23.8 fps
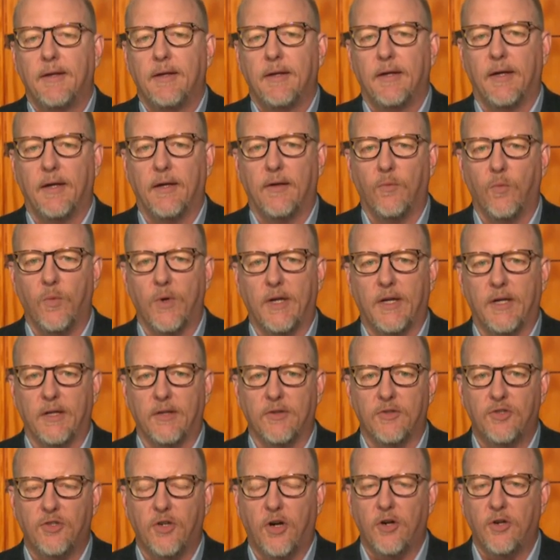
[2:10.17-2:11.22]
uh, we
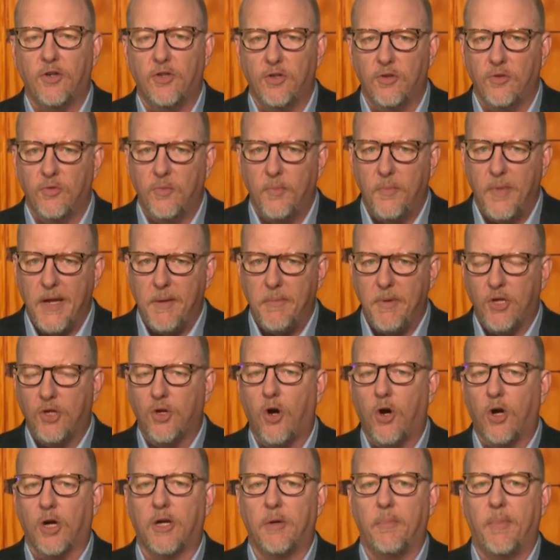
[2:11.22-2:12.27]
can start to maybe
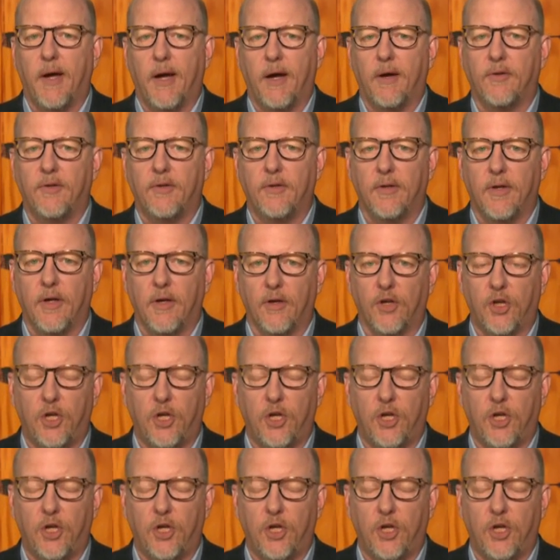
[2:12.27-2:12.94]
talk about uh,